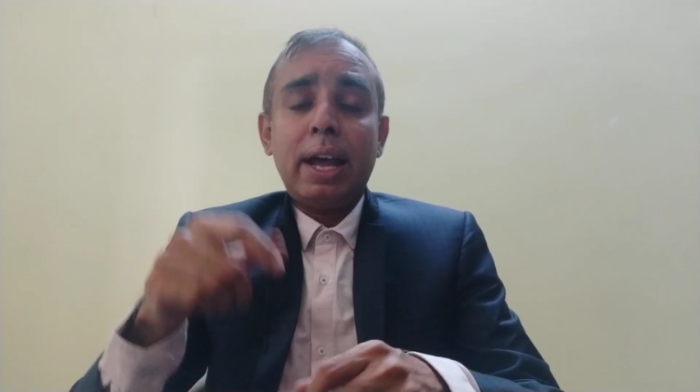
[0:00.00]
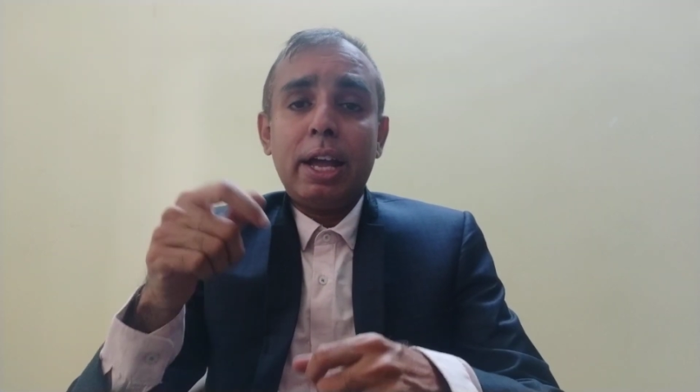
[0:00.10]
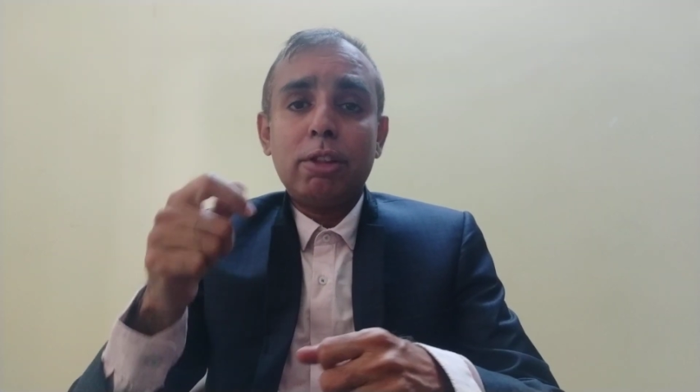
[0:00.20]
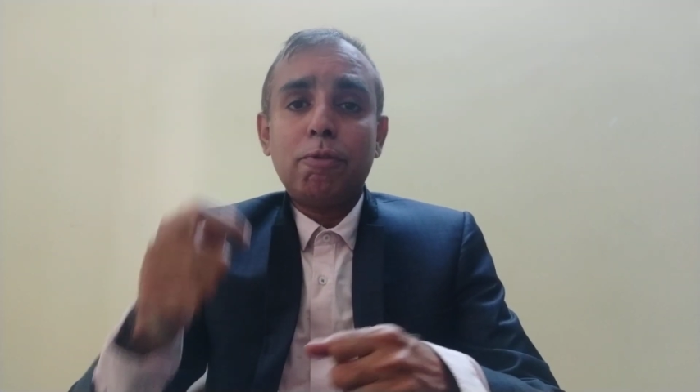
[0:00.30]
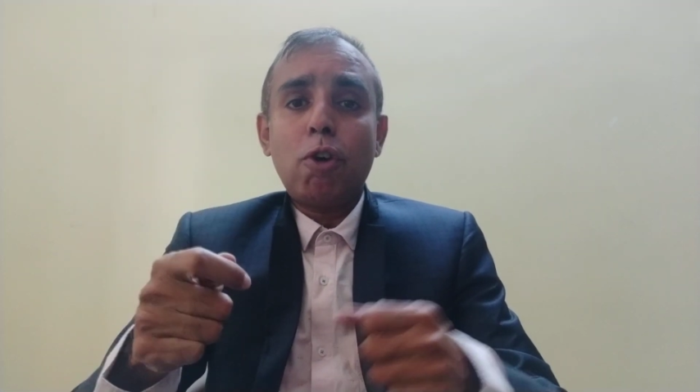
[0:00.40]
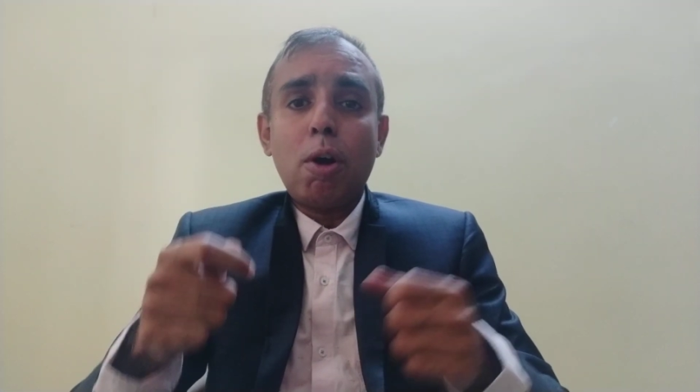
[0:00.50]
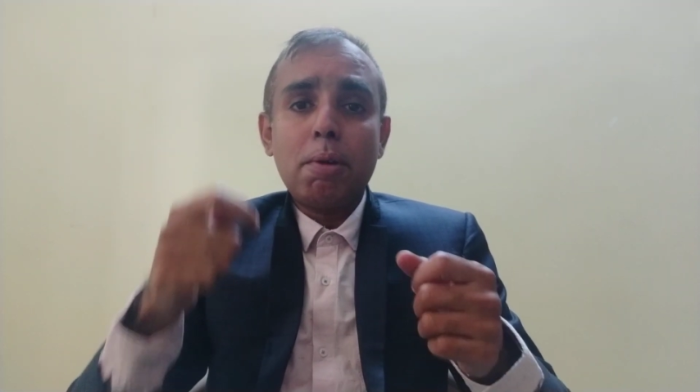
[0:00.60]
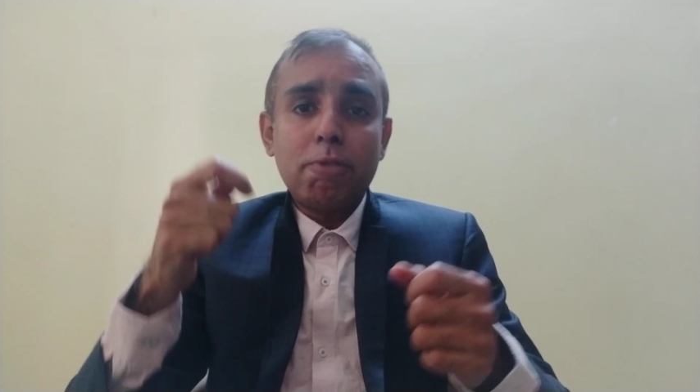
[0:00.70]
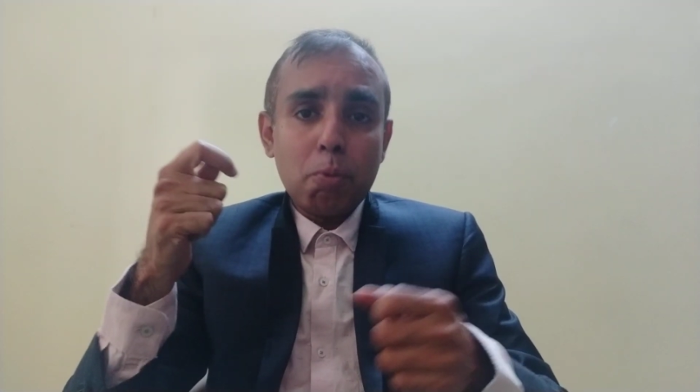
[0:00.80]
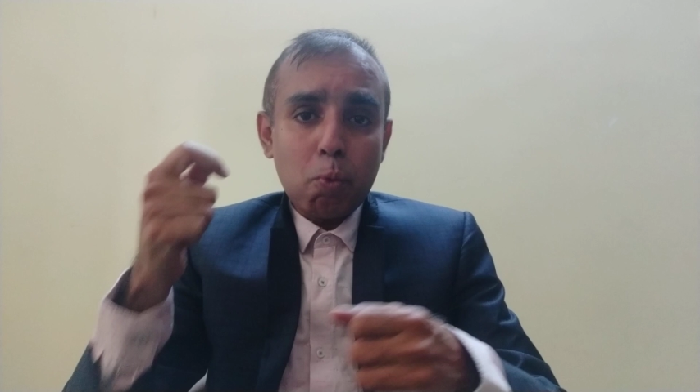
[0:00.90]
in the form
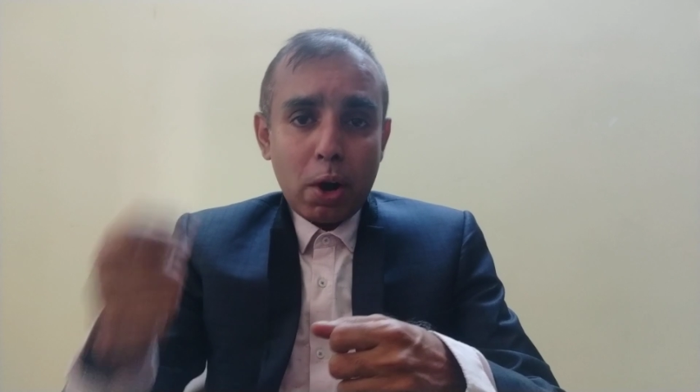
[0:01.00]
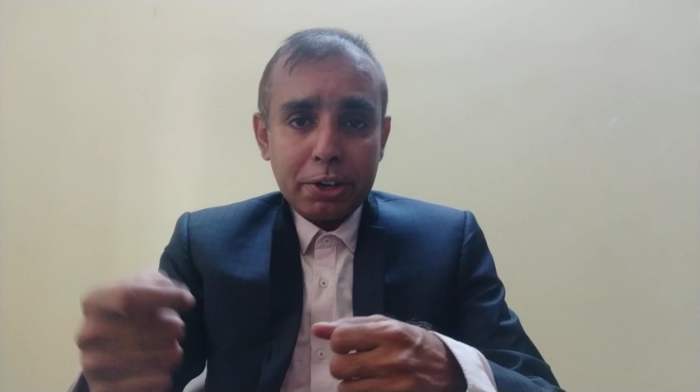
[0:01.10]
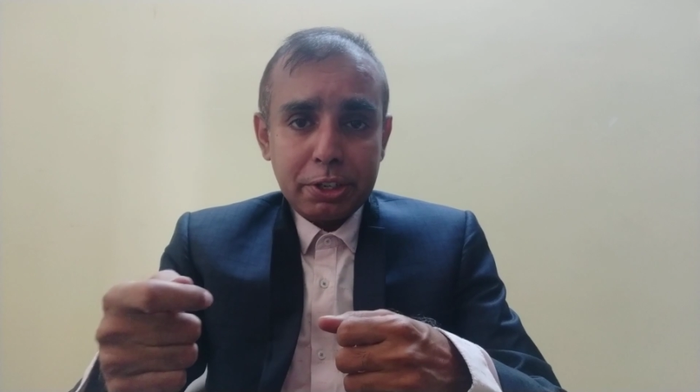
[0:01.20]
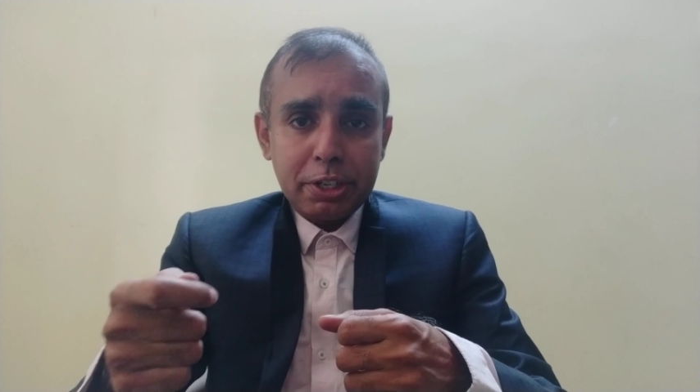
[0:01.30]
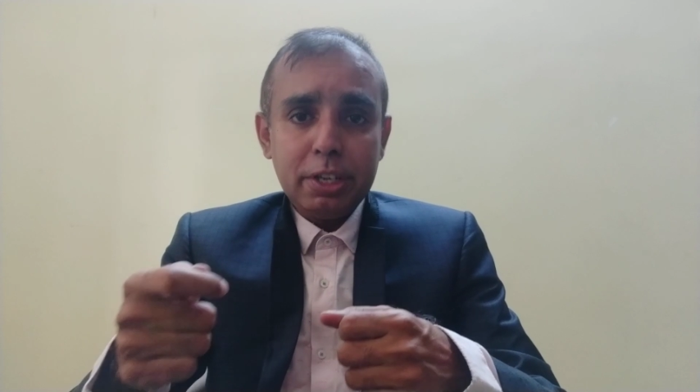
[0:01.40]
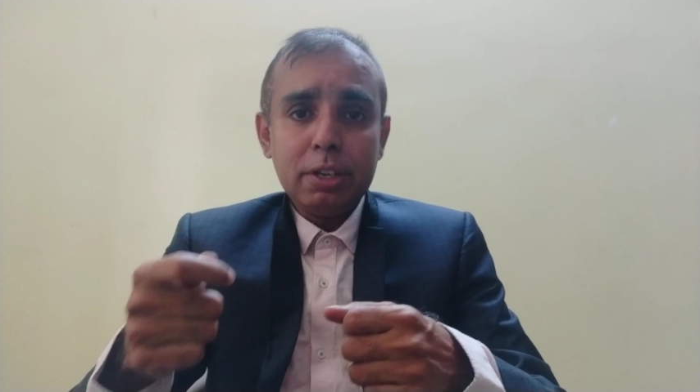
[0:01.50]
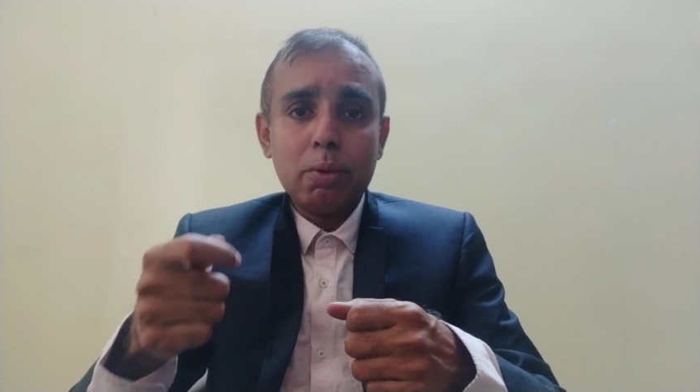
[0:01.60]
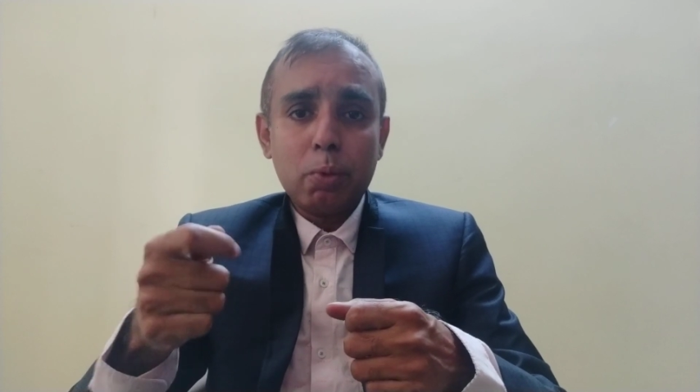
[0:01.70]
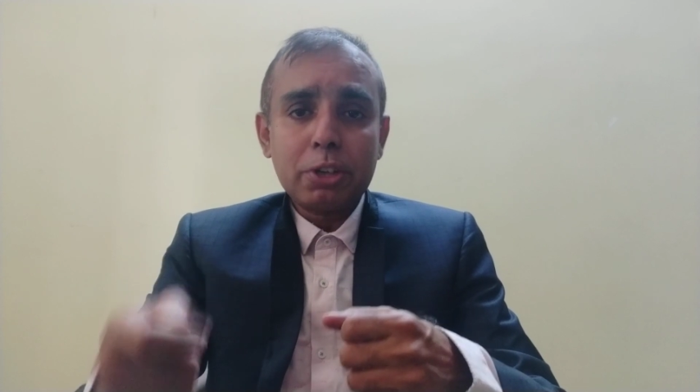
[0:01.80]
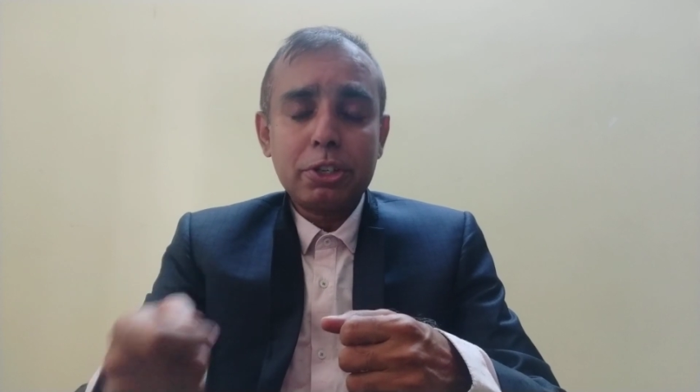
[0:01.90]
of a
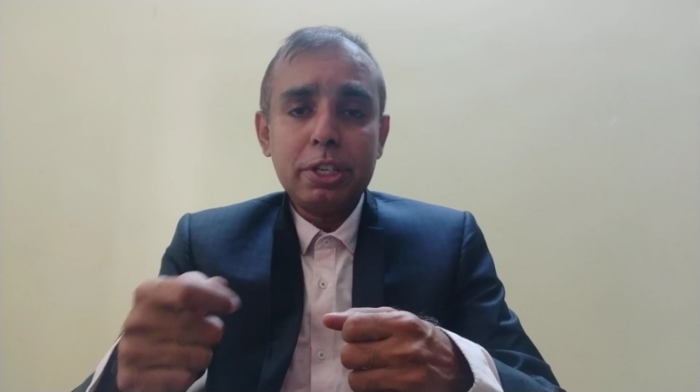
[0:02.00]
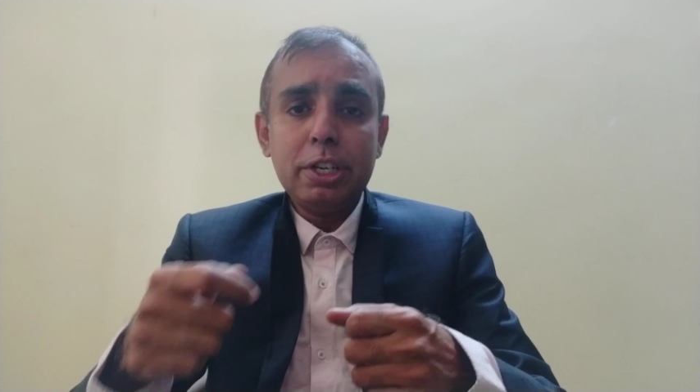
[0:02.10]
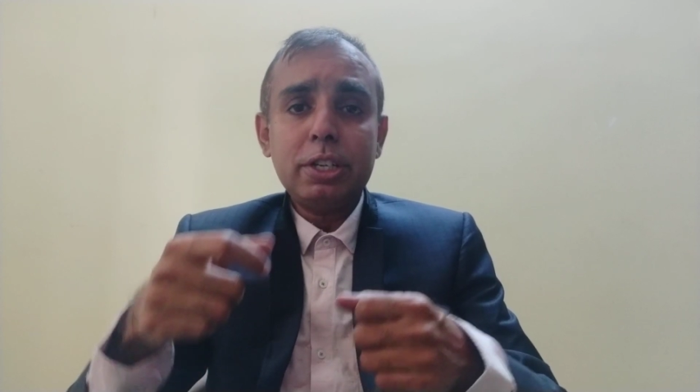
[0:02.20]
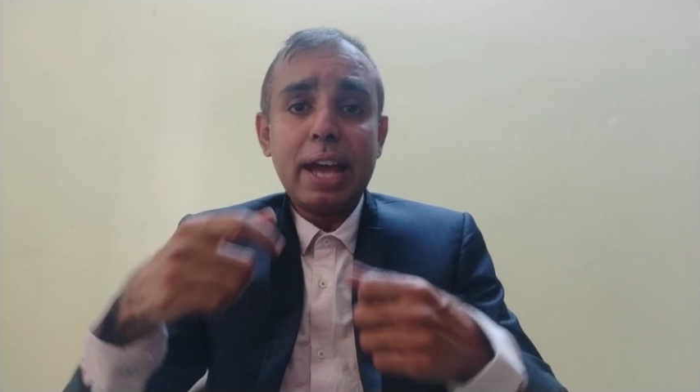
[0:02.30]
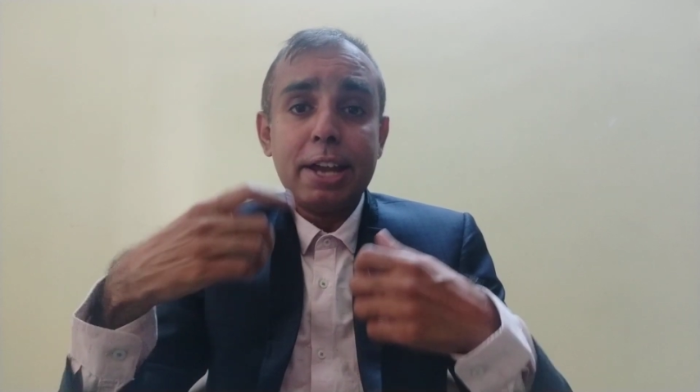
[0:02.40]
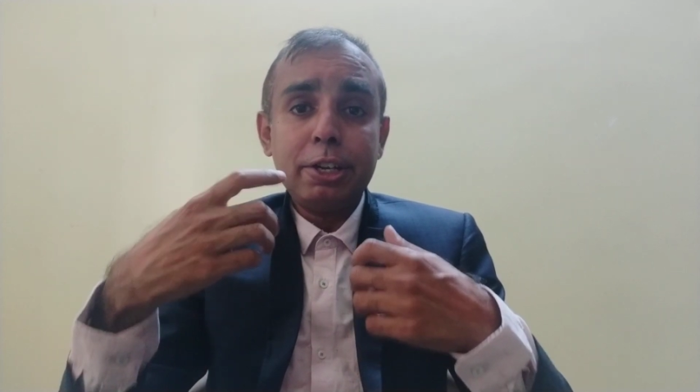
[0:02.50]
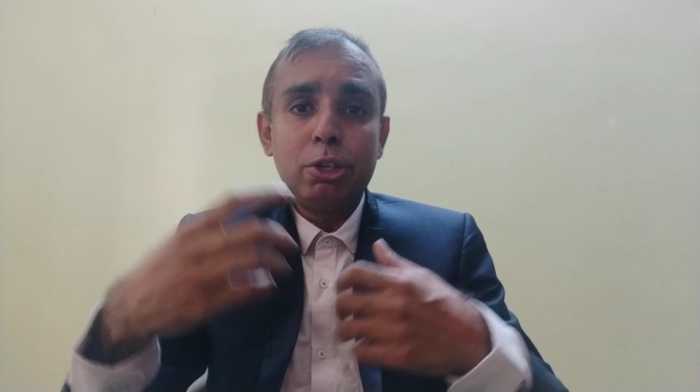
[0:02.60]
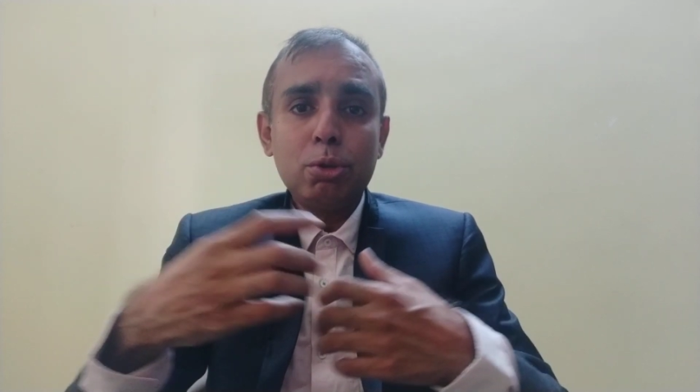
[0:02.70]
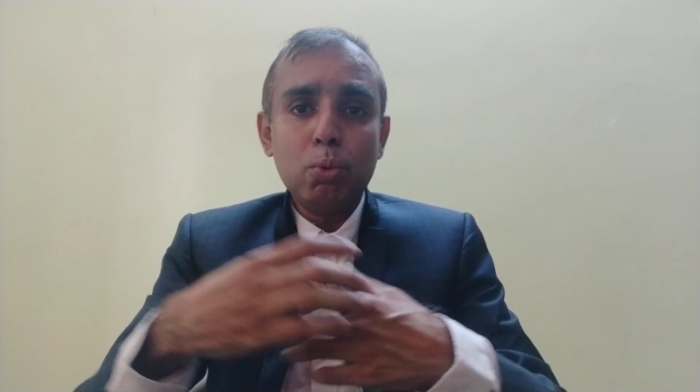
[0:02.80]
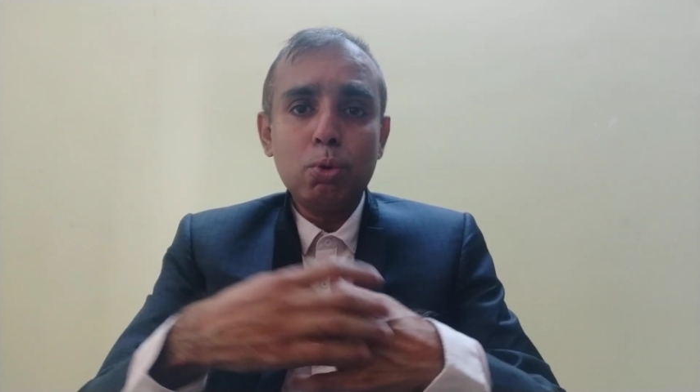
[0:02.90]
worksheet
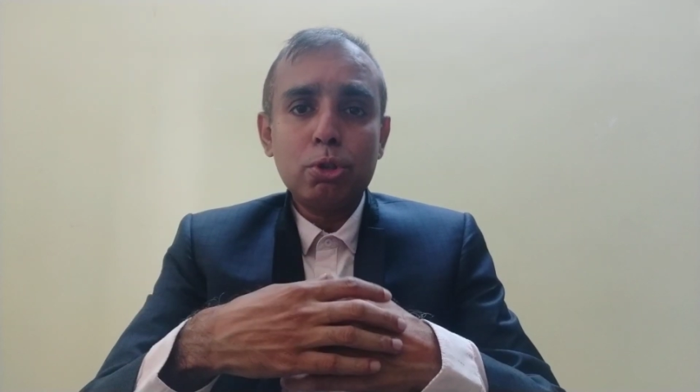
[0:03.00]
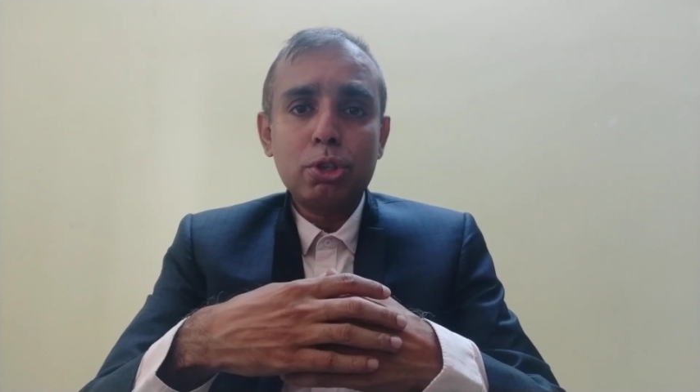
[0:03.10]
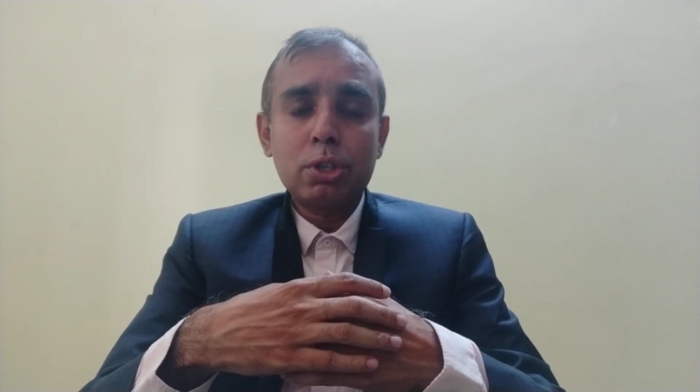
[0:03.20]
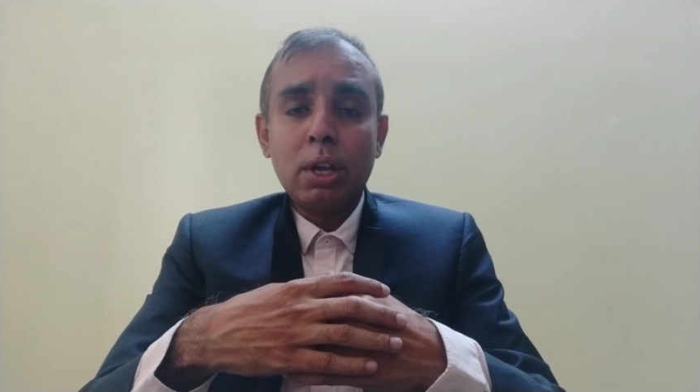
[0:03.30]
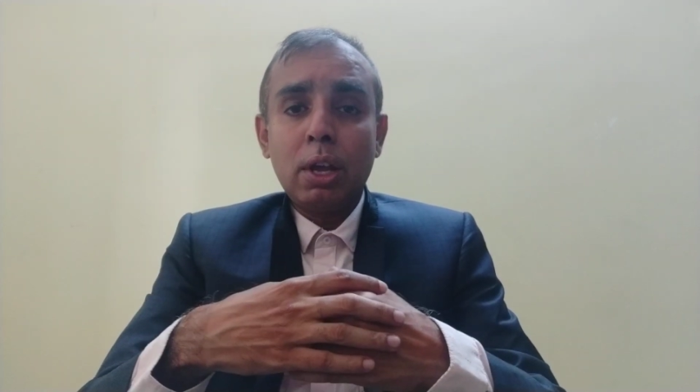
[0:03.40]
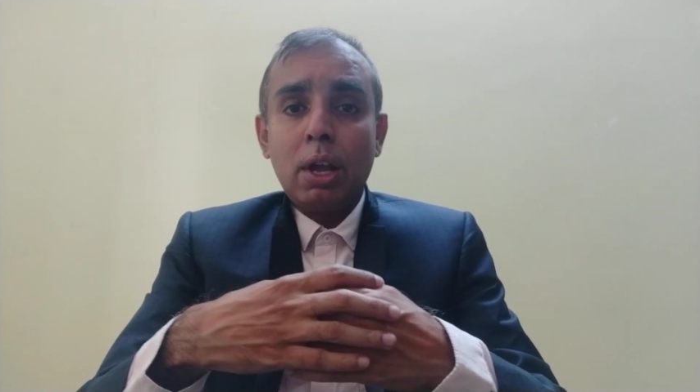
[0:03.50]
and tools